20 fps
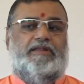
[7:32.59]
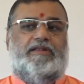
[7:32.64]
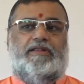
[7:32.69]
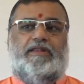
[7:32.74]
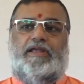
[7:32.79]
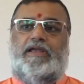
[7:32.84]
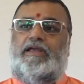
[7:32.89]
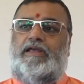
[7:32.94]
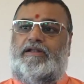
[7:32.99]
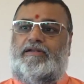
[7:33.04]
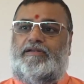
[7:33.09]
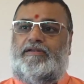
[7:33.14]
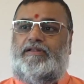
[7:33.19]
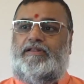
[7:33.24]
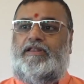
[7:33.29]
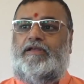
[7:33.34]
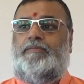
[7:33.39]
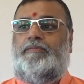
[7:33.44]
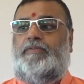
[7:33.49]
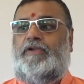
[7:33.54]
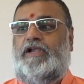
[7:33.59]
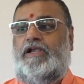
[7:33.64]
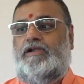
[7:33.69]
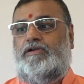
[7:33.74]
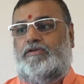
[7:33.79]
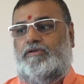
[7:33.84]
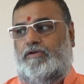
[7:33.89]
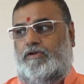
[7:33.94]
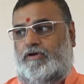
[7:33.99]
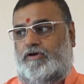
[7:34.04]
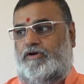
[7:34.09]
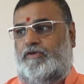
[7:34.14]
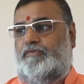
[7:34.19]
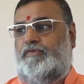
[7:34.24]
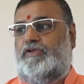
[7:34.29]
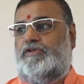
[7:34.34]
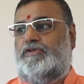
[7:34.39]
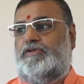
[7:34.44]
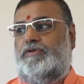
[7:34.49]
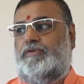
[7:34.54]
There they prayed to Lord
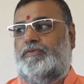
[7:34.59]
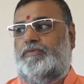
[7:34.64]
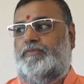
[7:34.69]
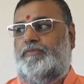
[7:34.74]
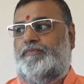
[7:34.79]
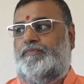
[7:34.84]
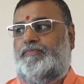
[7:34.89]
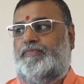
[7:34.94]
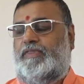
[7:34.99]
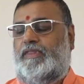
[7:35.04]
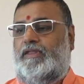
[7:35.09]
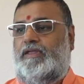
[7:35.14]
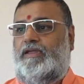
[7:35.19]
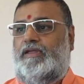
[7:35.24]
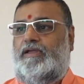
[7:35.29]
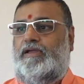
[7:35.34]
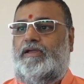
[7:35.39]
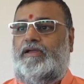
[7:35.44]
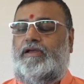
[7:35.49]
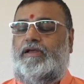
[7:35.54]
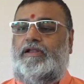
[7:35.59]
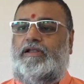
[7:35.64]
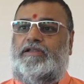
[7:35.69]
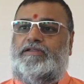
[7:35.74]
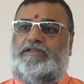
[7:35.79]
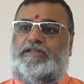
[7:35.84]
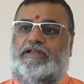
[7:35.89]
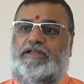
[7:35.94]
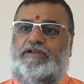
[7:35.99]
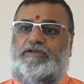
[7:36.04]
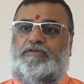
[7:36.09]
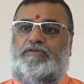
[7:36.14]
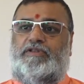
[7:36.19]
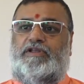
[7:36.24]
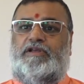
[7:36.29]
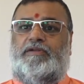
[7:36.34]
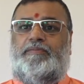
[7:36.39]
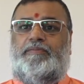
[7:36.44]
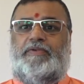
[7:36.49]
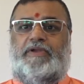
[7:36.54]
Vishnu, listening to
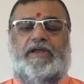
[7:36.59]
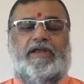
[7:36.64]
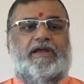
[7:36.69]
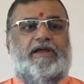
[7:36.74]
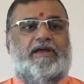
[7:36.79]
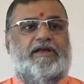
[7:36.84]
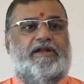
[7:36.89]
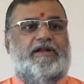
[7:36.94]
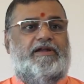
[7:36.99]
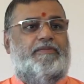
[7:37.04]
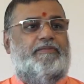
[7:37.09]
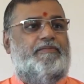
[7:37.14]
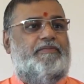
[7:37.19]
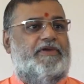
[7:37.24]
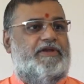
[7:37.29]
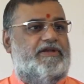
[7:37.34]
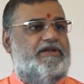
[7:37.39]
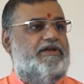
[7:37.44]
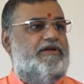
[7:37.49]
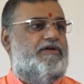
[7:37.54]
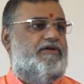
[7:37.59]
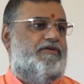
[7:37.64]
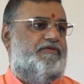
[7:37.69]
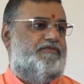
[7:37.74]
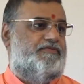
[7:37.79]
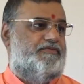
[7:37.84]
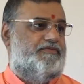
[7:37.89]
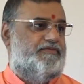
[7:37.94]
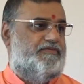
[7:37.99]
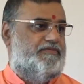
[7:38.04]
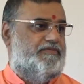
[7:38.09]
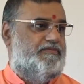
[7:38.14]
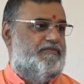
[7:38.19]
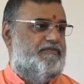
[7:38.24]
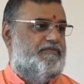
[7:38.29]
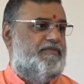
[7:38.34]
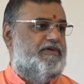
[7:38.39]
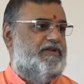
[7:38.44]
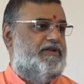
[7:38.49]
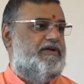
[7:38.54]
their prayer and pity of
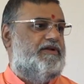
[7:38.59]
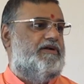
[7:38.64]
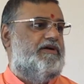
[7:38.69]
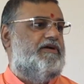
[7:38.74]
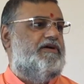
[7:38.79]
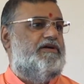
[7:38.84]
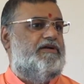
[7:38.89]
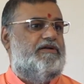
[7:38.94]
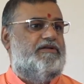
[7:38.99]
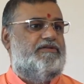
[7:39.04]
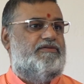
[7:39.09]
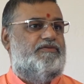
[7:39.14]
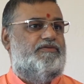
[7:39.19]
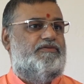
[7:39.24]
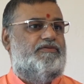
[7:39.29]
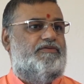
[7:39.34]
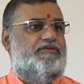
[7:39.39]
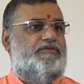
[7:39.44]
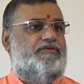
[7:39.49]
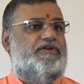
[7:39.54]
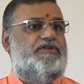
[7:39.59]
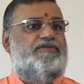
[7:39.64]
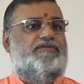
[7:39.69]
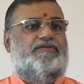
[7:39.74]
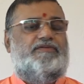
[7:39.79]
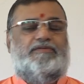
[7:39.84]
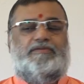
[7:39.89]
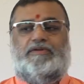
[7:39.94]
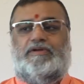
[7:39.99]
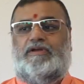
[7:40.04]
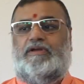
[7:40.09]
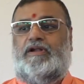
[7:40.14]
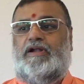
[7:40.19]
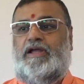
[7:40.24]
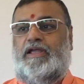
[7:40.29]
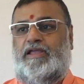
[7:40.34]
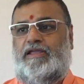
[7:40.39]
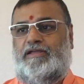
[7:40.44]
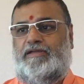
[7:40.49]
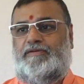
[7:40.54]
Mother Earth who was
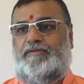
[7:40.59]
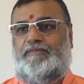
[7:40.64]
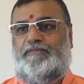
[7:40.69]
crying.